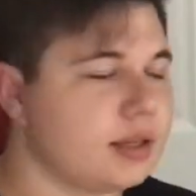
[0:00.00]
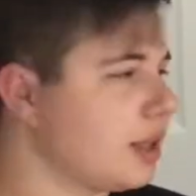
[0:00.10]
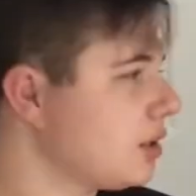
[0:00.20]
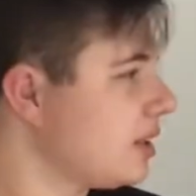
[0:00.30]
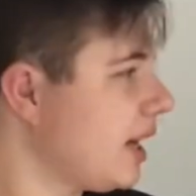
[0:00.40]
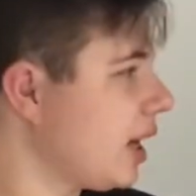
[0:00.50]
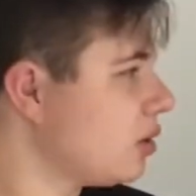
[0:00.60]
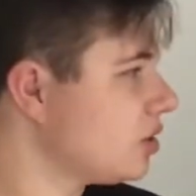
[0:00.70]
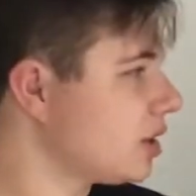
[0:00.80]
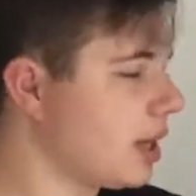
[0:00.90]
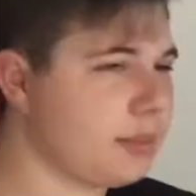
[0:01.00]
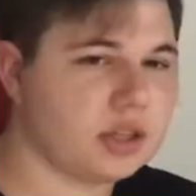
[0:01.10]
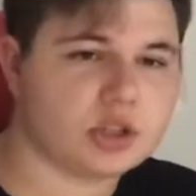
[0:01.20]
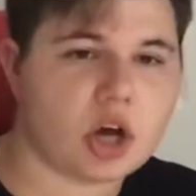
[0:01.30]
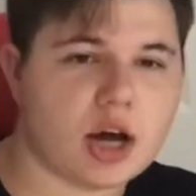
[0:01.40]
The other day I was looking at my
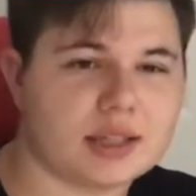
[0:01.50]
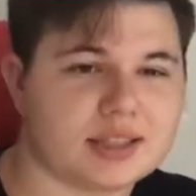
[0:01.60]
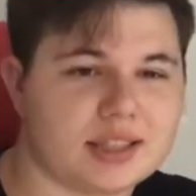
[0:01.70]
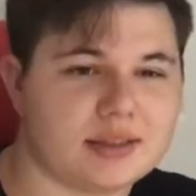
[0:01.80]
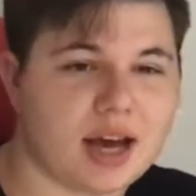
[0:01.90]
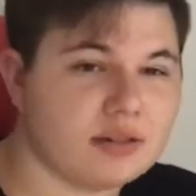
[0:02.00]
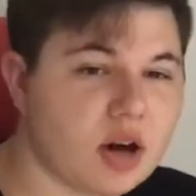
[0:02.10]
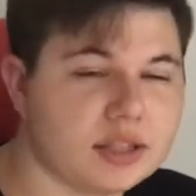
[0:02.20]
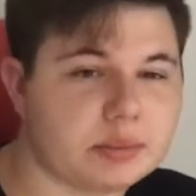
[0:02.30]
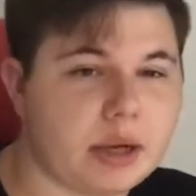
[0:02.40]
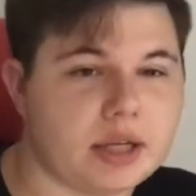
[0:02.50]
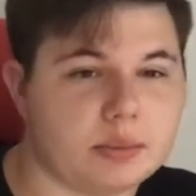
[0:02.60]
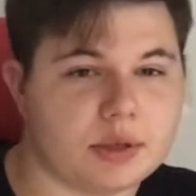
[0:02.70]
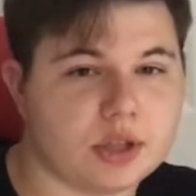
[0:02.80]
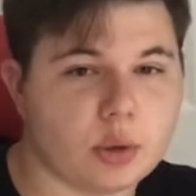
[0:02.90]
stocks and I lost money,
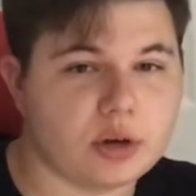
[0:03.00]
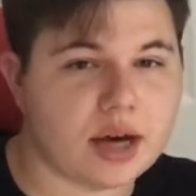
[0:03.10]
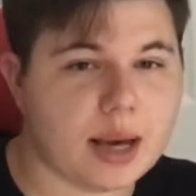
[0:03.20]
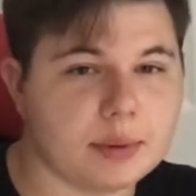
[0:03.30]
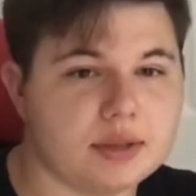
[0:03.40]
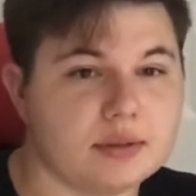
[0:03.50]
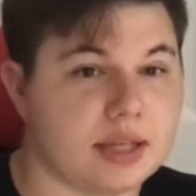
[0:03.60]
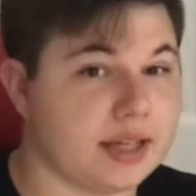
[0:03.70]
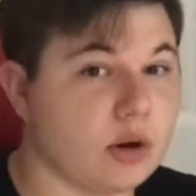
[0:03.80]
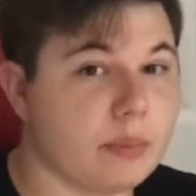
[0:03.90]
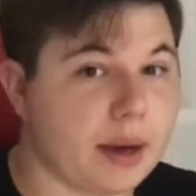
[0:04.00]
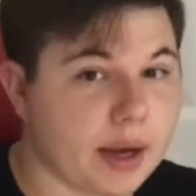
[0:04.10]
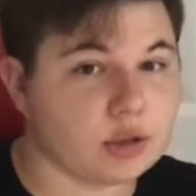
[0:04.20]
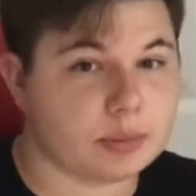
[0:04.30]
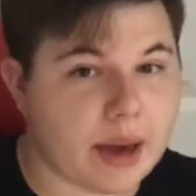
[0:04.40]
but you know what will happen? It'll
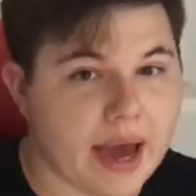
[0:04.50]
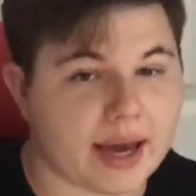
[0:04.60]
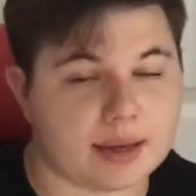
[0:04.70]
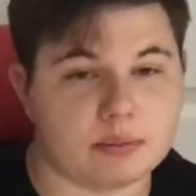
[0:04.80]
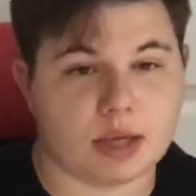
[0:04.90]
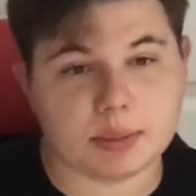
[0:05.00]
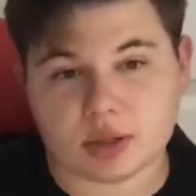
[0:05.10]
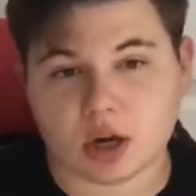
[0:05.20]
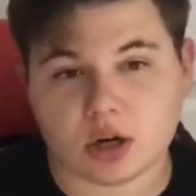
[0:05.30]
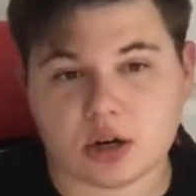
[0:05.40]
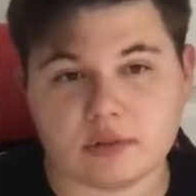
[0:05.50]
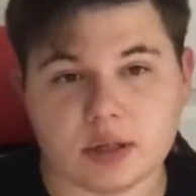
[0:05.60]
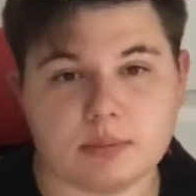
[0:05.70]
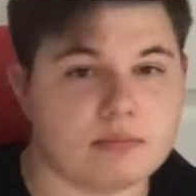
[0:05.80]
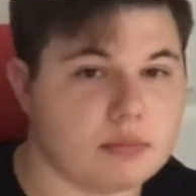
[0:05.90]
bounce back. Maybe not all of
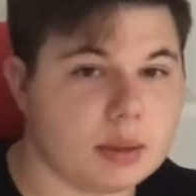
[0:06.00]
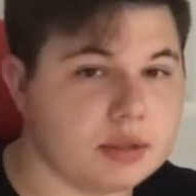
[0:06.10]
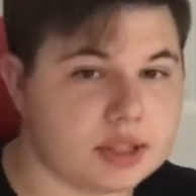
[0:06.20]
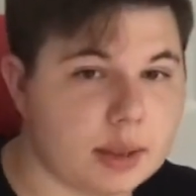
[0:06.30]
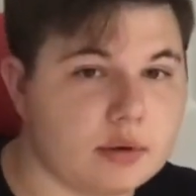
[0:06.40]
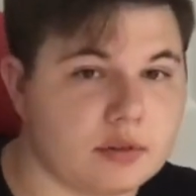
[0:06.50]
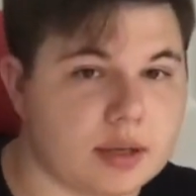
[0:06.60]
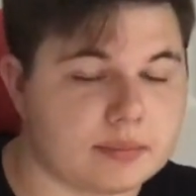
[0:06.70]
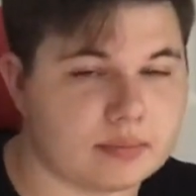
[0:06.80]
it, maybe some of it.